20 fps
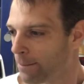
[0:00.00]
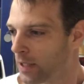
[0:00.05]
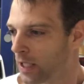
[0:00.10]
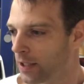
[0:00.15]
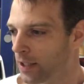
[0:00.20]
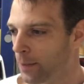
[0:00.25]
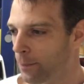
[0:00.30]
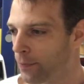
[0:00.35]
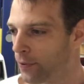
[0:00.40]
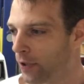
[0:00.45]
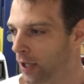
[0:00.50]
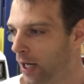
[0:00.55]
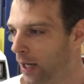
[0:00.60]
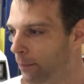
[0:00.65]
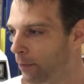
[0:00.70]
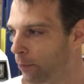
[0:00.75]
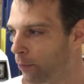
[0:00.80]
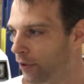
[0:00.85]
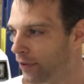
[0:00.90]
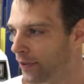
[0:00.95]
The
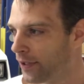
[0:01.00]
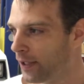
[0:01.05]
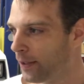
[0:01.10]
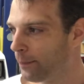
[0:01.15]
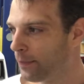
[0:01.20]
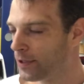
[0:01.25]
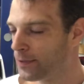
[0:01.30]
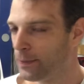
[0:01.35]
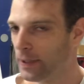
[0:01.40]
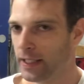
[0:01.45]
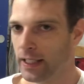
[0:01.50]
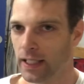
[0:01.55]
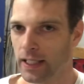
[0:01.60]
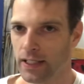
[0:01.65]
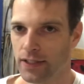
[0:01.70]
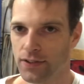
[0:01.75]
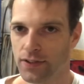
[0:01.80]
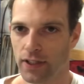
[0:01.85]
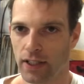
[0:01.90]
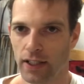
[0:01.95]
problem with them is
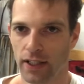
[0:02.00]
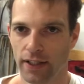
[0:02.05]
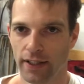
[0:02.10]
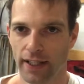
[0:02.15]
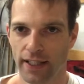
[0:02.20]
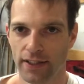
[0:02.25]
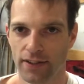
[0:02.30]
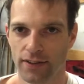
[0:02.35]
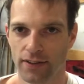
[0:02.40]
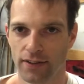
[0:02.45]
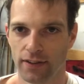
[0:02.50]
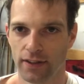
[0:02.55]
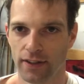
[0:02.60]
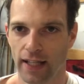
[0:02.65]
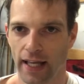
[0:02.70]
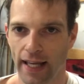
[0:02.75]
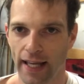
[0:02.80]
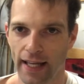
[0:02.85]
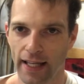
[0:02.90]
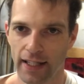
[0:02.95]
because the
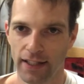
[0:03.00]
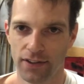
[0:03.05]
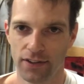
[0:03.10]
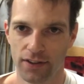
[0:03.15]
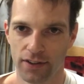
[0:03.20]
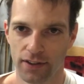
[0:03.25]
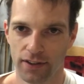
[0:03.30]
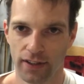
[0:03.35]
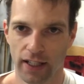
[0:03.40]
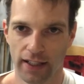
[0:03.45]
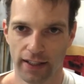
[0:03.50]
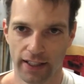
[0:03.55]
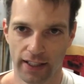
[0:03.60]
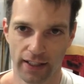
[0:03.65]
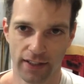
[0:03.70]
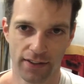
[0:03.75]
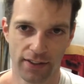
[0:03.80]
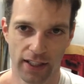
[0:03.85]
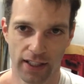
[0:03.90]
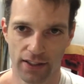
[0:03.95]
heads and the
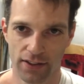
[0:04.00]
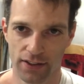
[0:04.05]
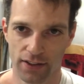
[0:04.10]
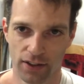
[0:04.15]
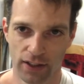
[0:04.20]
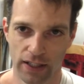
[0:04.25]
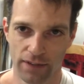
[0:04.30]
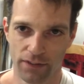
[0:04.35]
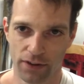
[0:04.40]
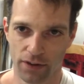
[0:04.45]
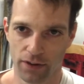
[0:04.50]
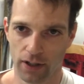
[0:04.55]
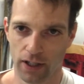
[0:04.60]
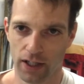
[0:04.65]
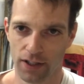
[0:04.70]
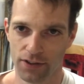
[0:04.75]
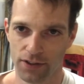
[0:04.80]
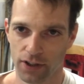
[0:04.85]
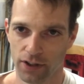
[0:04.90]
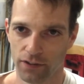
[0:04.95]
intake still have the
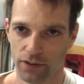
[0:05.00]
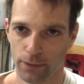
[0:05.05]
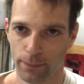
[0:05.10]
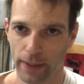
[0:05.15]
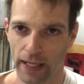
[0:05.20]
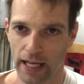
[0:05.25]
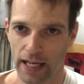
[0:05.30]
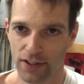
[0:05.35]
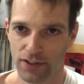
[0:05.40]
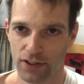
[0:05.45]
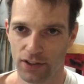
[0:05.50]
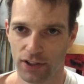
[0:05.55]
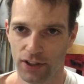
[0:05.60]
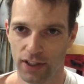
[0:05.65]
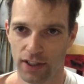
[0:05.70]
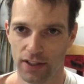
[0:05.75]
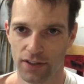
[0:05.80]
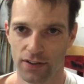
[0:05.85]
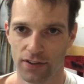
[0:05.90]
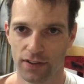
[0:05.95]
crossover
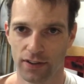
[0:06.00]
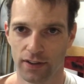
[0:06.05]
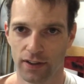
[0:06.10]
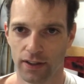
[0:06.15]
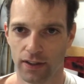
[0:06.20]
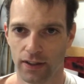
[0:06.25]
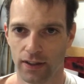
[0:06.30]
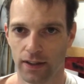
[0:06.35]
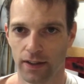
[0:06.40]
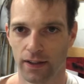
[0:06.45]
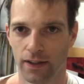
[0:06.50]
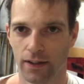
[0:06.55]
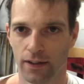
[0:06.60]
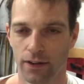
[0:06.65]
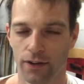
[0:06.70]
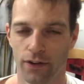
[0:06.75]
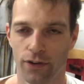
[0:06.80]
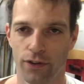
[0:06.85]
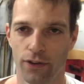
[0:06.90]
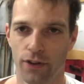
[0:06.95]
passages.
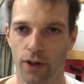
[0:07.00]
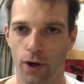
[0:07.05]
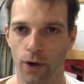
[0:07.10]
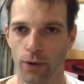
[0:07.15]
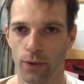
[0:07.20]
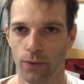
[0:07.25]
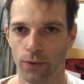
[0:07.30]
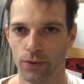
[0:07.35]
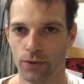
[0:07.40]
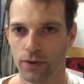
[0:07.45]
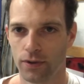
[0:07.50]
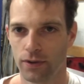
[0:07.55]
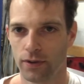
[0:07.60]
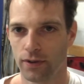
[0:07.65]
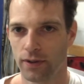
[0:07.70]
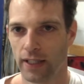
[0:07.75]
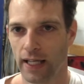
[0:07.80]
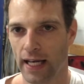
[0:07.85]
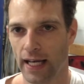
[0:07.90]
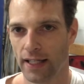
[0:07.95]
Those
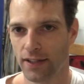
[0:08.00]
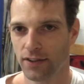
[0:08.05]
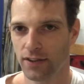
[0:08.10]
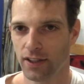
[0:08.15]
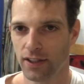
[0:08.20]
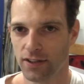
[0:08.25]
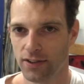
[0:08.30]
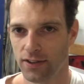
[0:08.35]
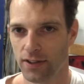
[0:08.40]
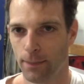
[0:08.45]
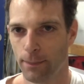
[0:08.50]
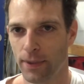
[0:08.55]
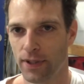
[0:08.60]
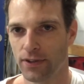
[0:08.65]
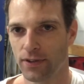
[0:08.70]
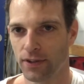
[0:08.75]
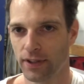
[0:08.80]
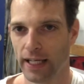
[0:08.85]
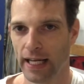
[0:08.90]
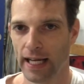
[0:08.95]
gaskets, the
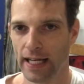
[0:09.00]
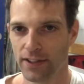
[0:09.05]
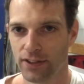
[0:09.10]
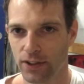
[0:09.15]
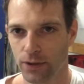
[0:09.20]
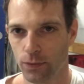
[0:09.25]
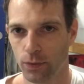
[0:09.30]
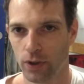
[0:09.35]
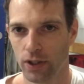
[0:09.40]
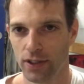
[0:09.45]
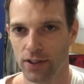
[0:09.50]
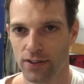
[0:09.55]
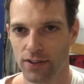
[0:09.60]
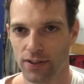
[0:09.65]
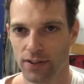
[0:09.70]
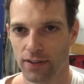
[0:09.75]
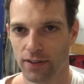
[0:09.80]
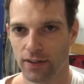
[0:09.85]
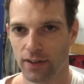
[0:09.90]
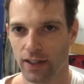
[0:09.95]
Mr. Gasket ones,
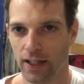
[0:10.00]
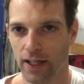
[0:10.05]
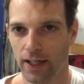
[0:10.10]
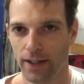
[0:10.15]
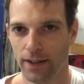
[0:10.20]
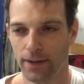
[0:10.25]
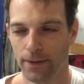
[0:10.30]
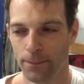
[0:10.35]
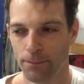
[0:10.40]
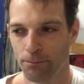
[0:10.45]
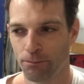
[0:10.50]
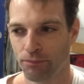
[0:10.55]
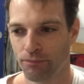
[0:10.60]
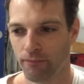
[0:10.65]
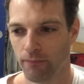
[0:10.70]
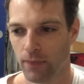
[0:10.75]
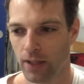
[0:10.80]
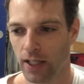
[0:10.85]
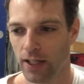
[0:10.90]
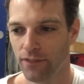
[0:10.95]

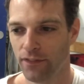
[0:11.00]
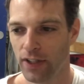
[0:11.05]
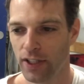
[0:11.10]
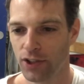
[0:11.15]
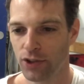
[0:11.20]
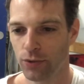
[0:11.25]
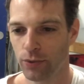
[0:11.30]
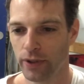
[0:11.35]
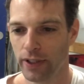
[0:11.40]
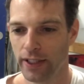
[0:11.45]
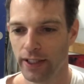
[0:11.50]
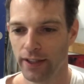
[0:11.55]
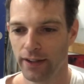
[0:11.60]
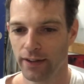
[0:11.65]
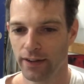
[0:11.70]
eventually